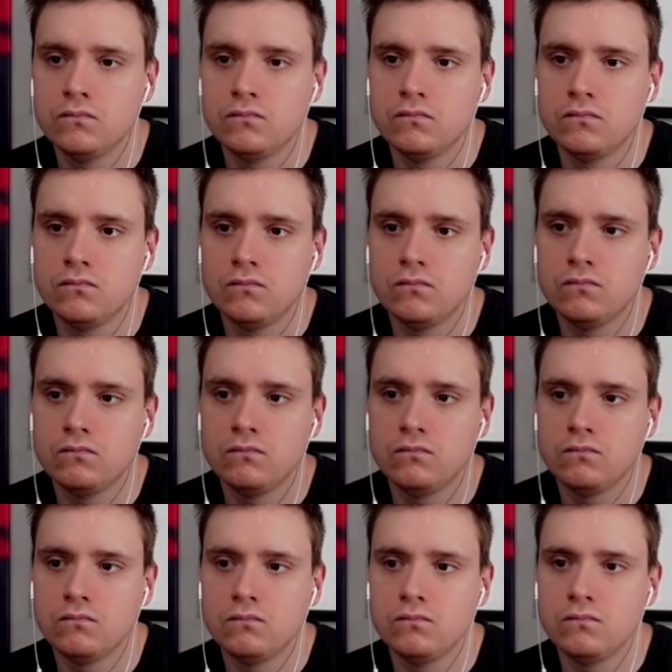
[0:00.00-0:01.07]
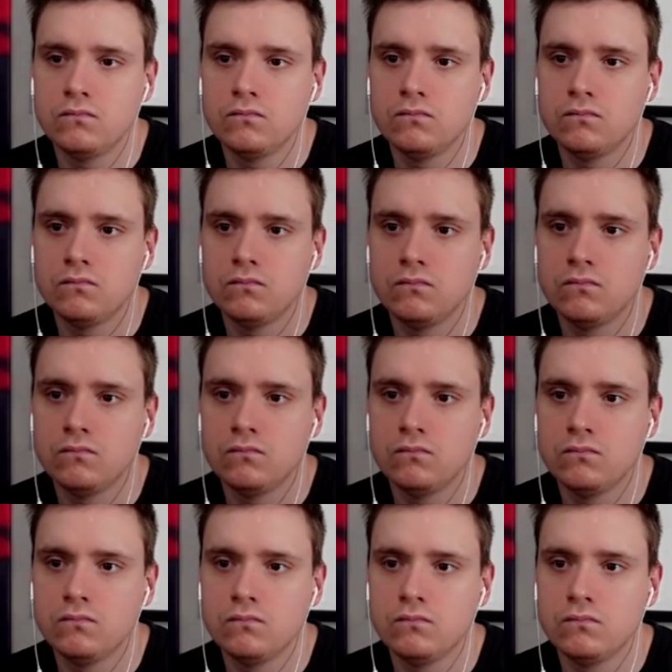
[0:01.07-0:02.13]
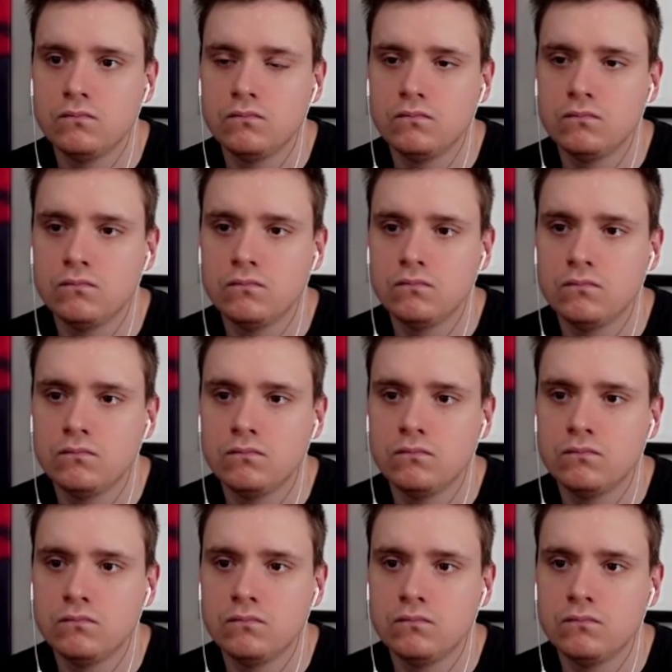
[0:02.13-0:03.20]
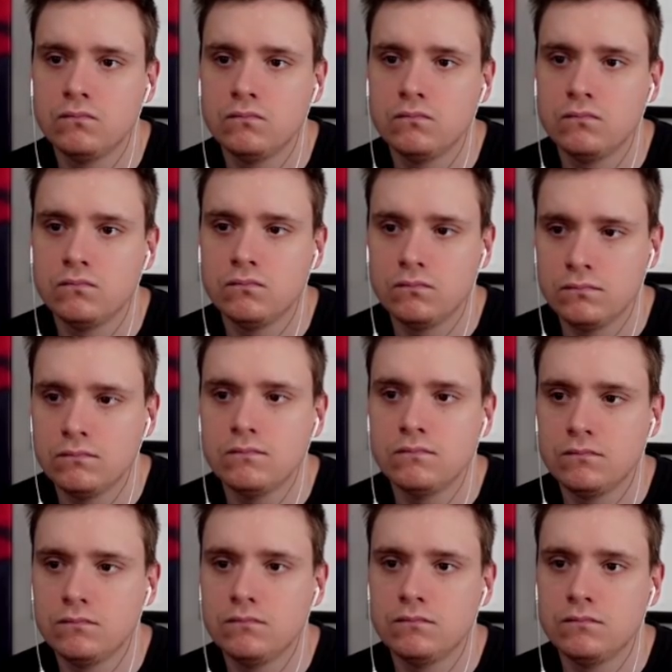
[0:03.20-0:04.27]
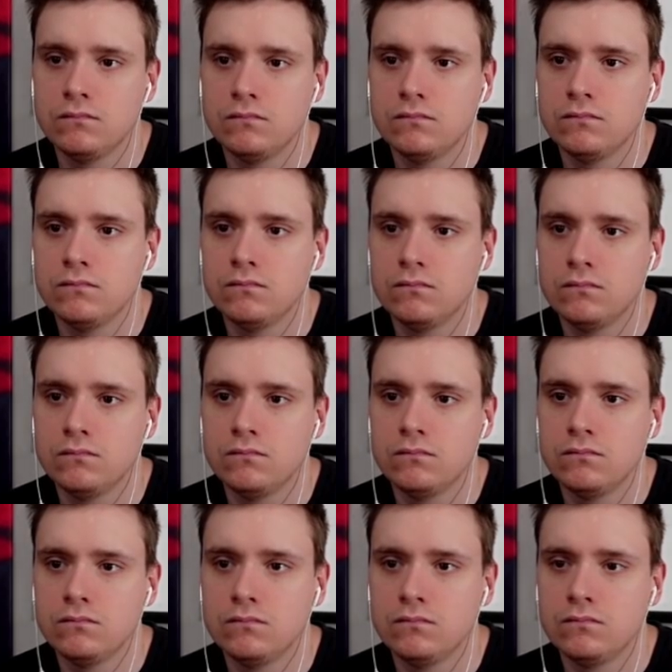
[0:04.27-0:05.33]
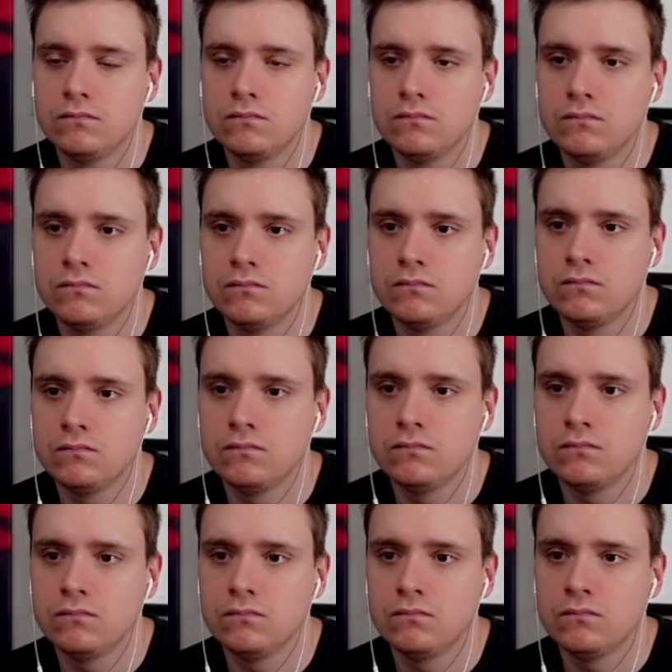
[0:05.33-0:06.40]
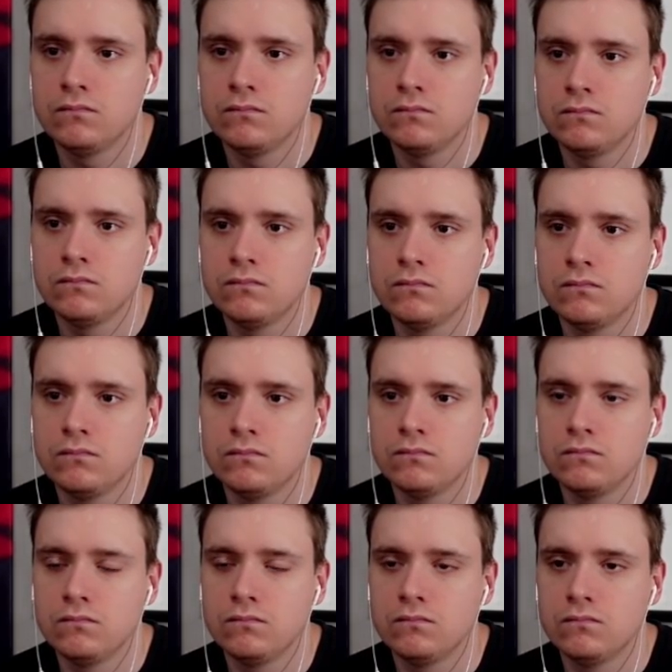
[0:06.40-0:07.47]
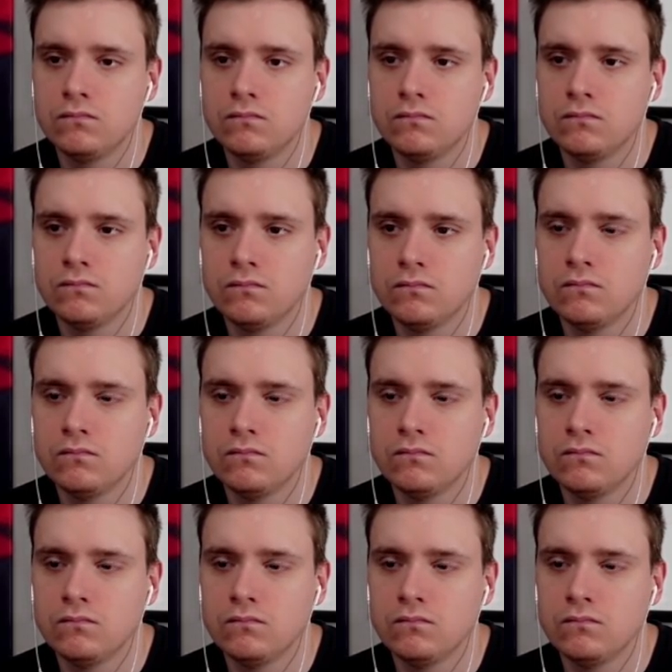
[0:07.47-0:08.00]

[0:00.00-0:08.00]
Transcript: This person isn't speaking.